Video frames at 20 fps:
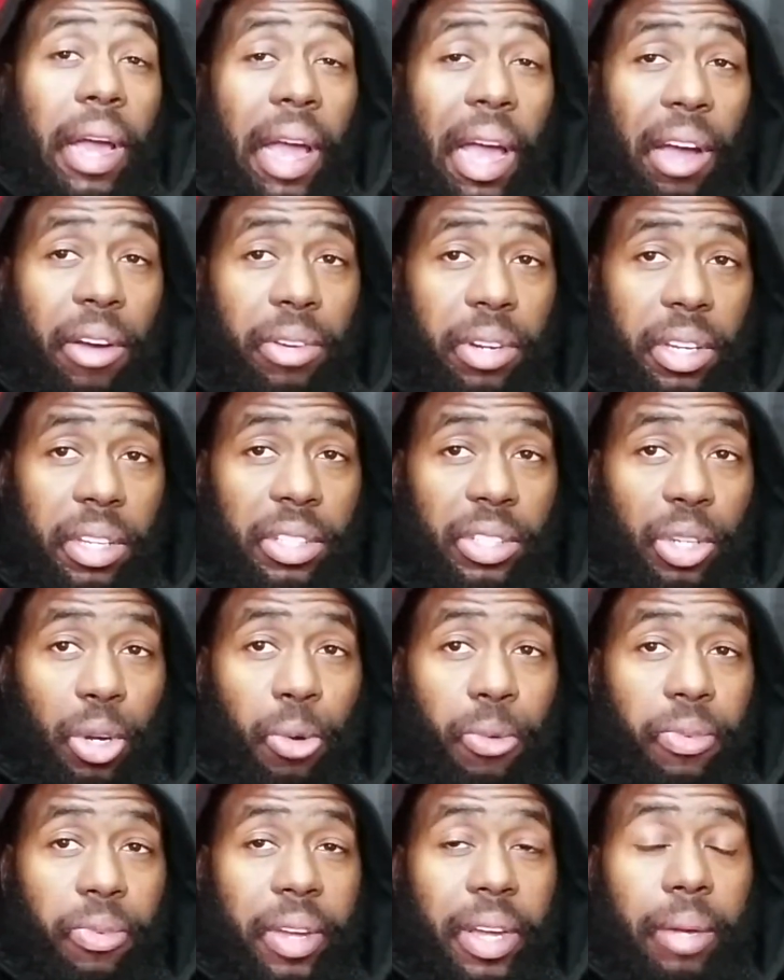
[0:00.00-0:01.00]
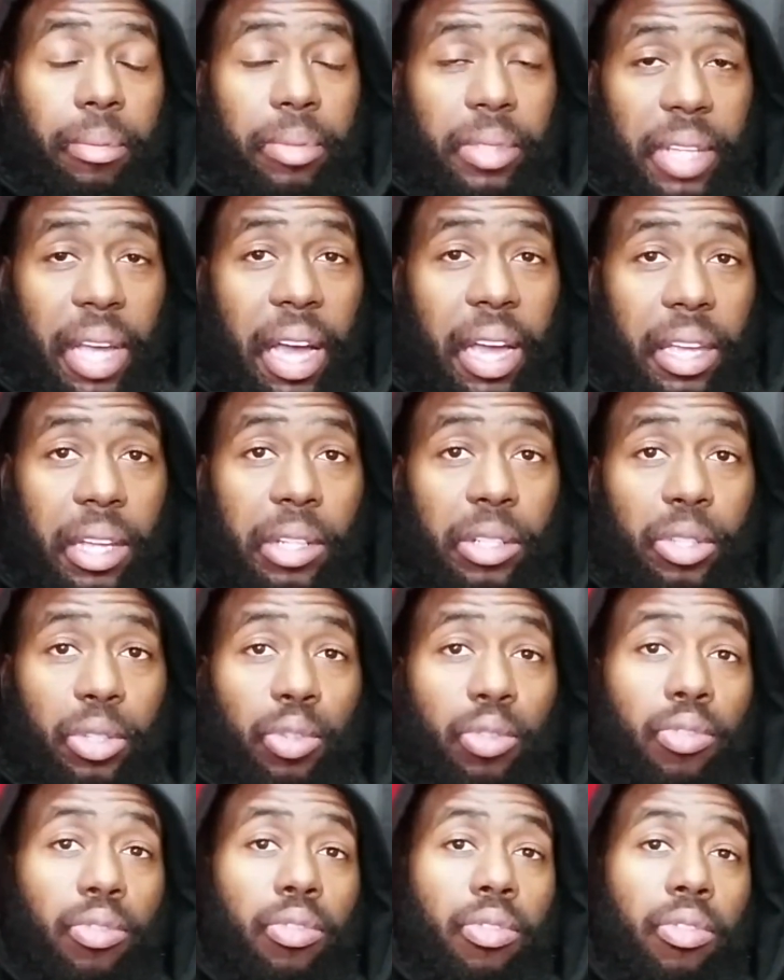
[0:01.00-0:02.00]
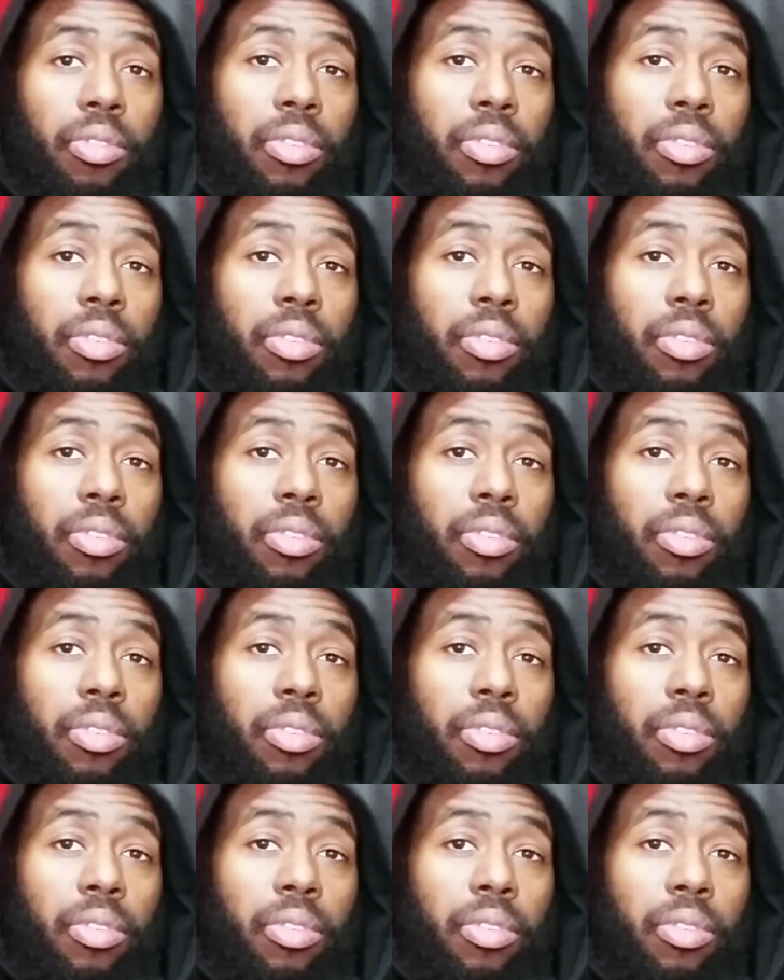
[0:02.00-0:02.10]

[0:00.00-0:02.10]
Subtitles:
How does Nofap tie into